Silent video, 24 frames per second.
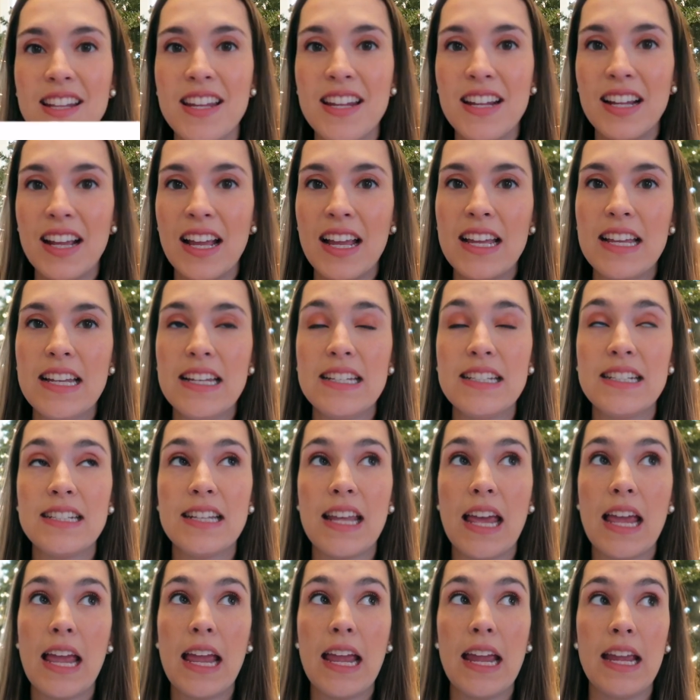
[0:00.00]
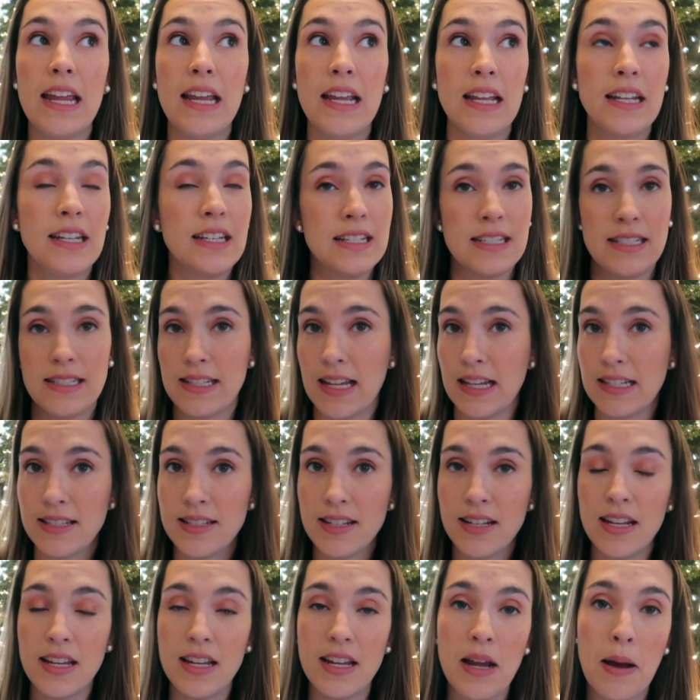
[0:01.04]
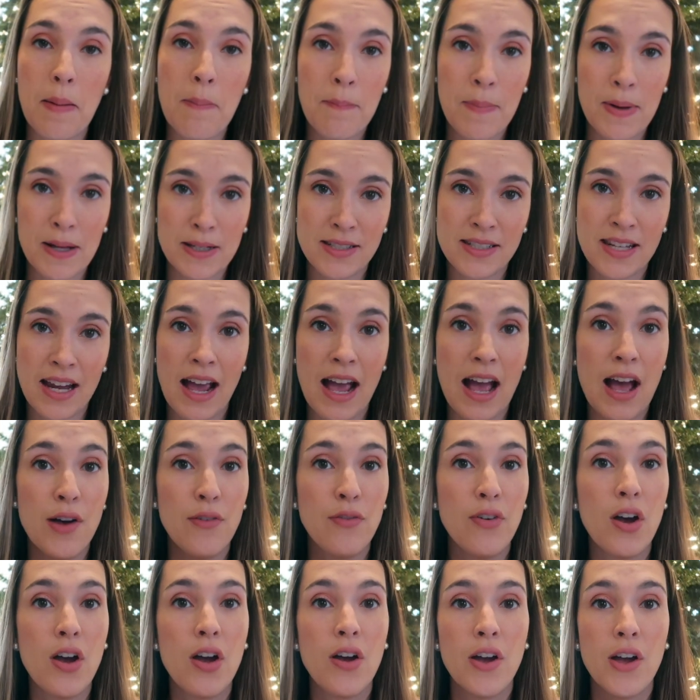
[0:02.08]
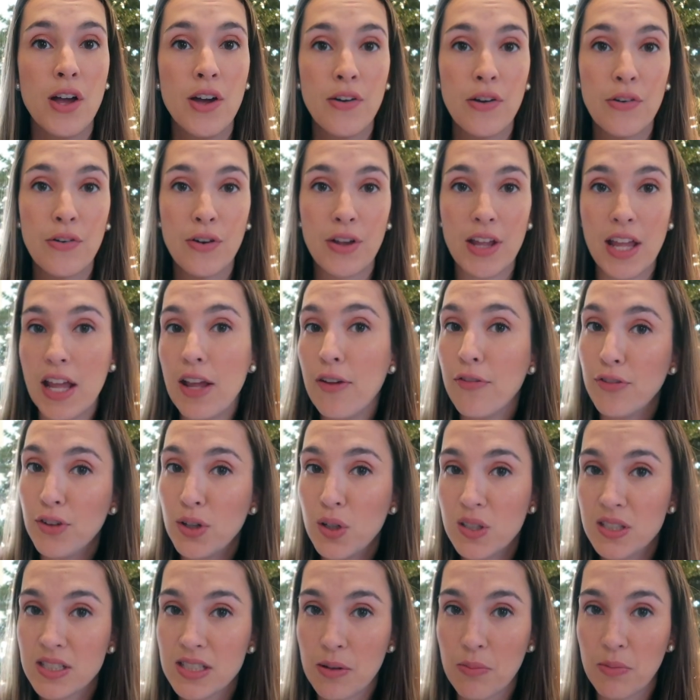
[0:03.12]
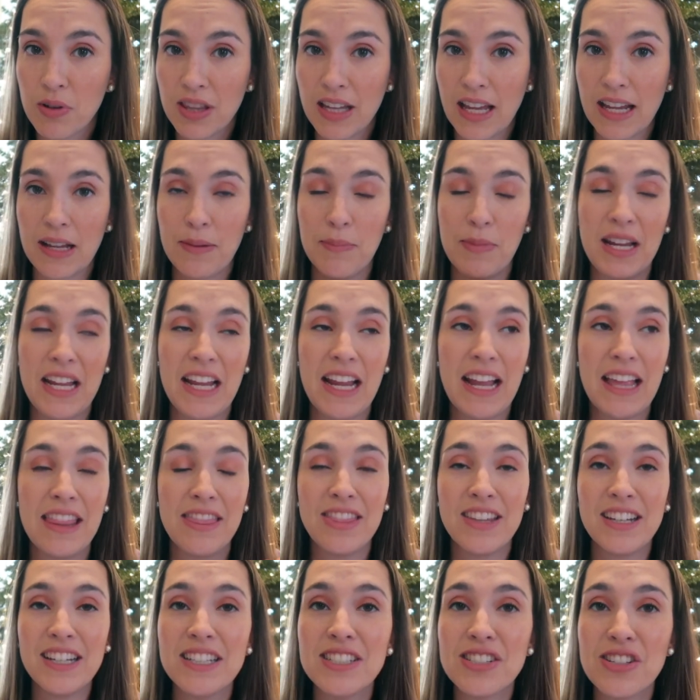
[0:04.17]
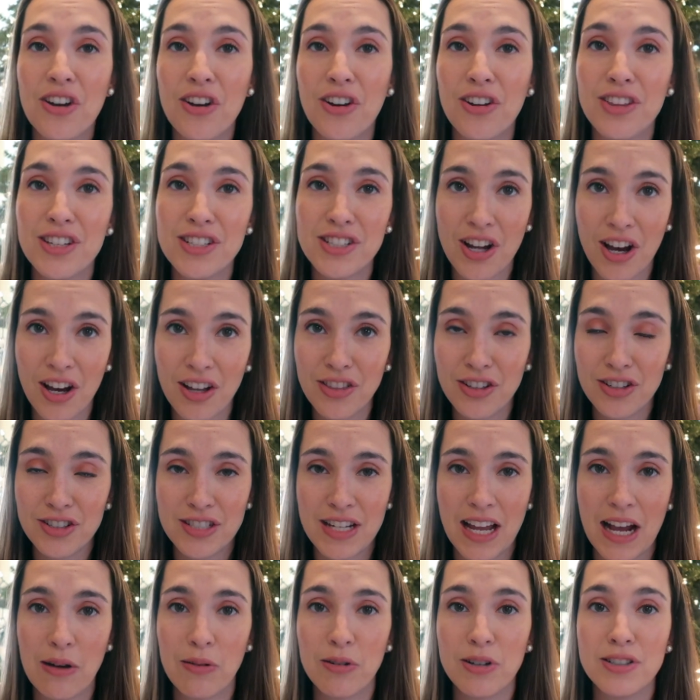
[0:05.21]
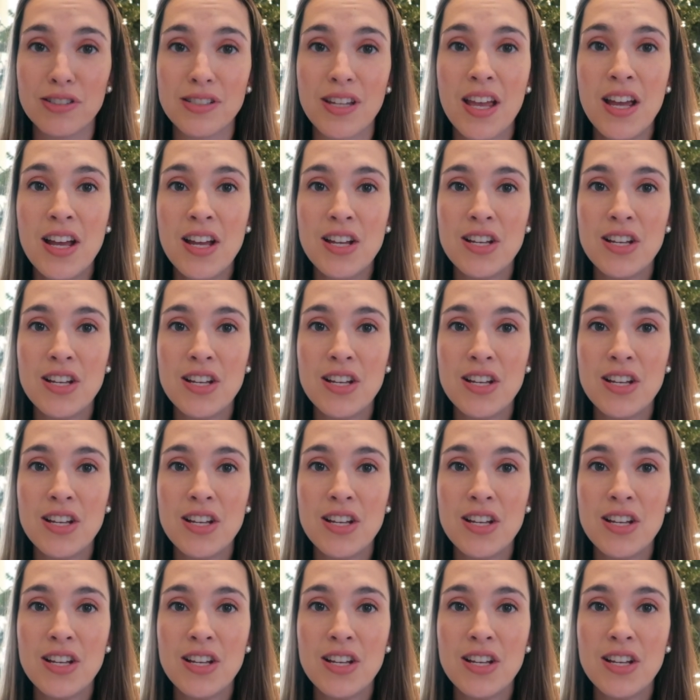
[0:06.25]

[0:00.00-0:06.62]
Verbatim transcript: thing is a necessity, a must-have if you're someone like me. And these are the toddler towers.